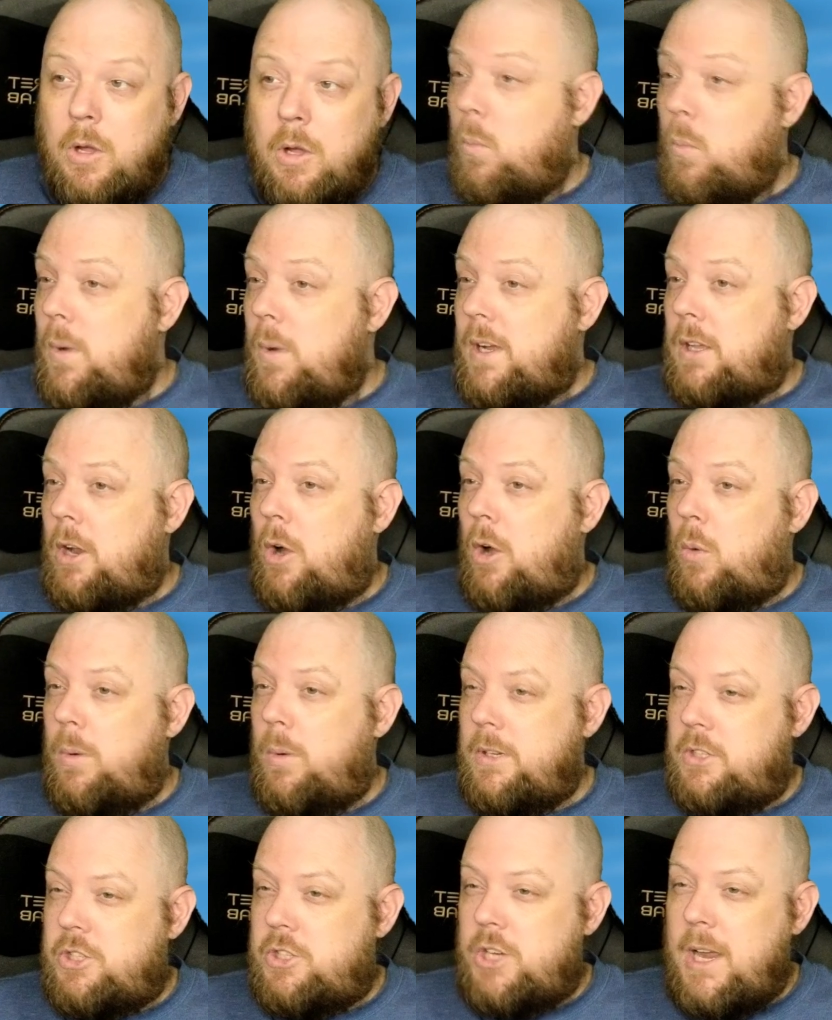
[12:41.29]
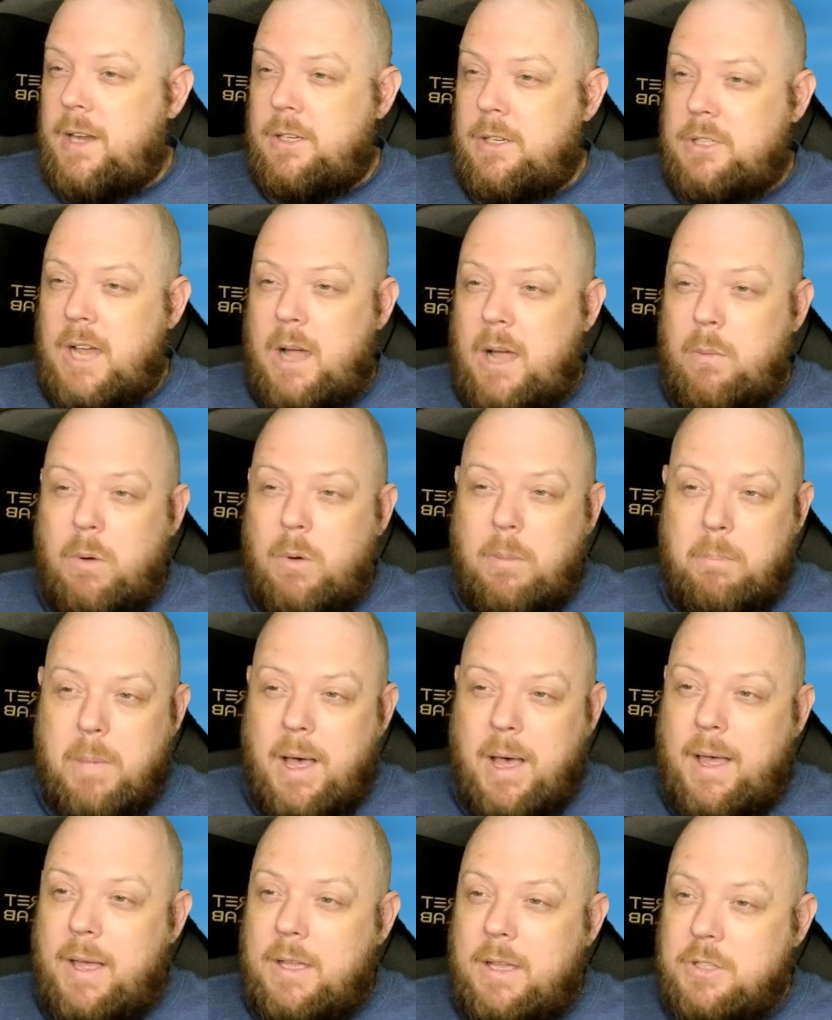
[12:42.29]
We can always change our
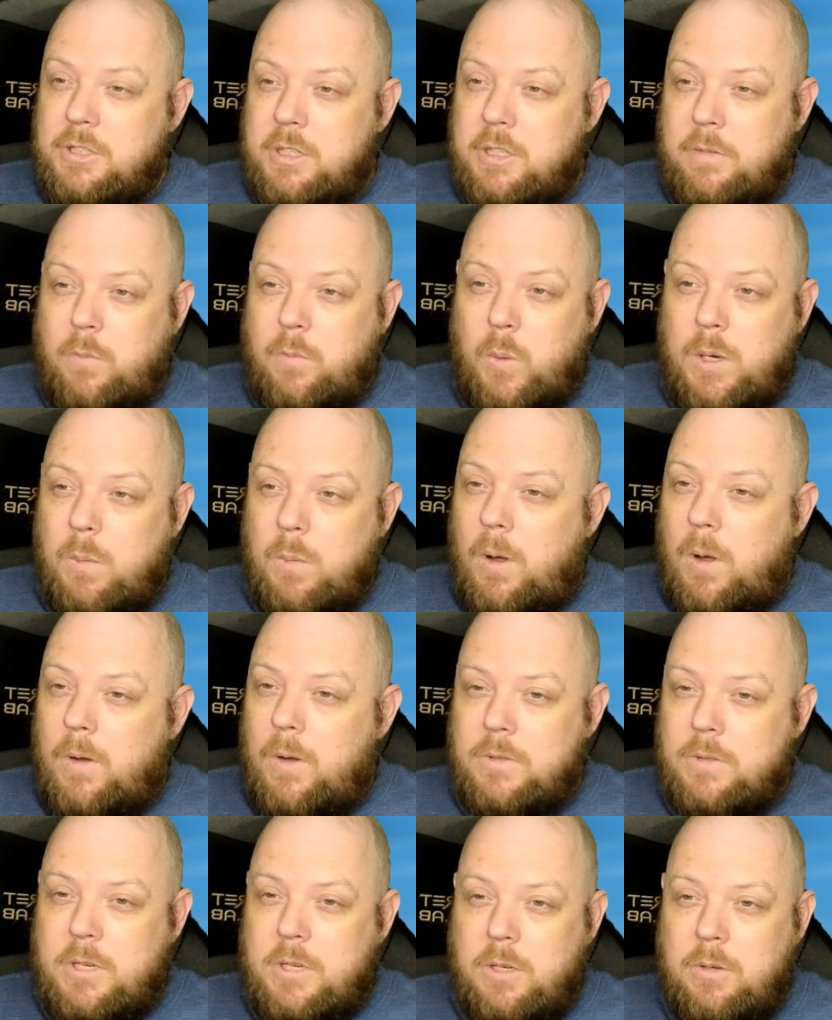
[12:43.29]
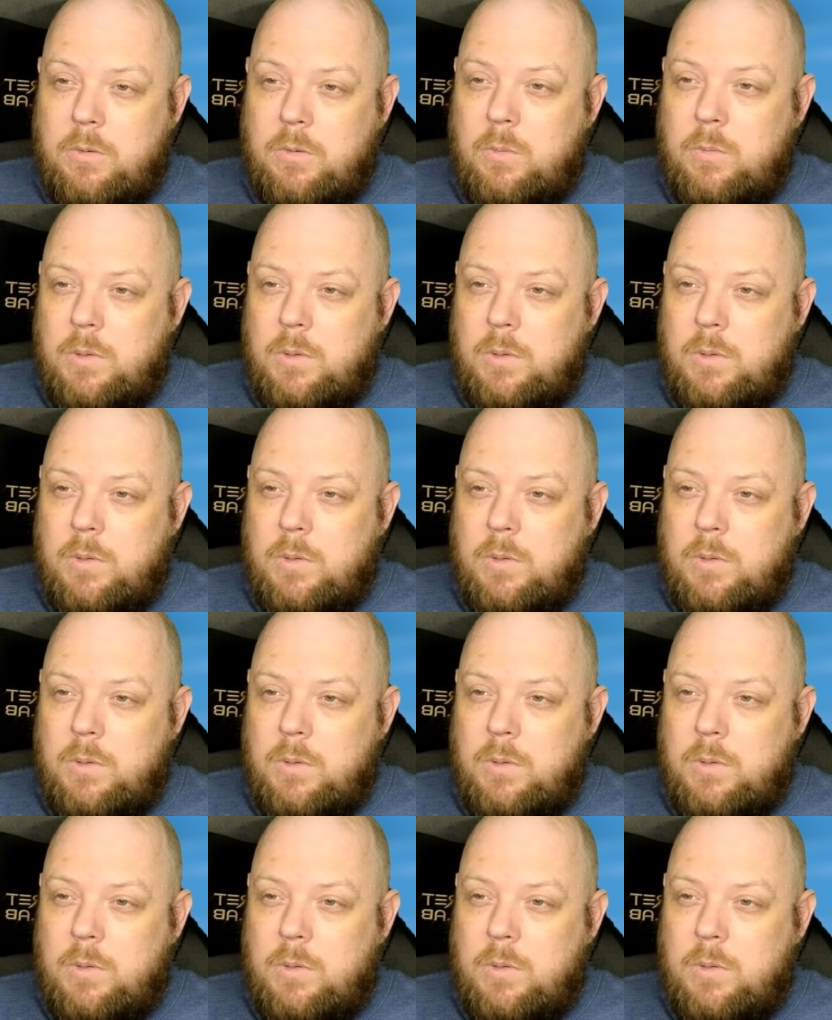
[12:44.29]
minds if we want to."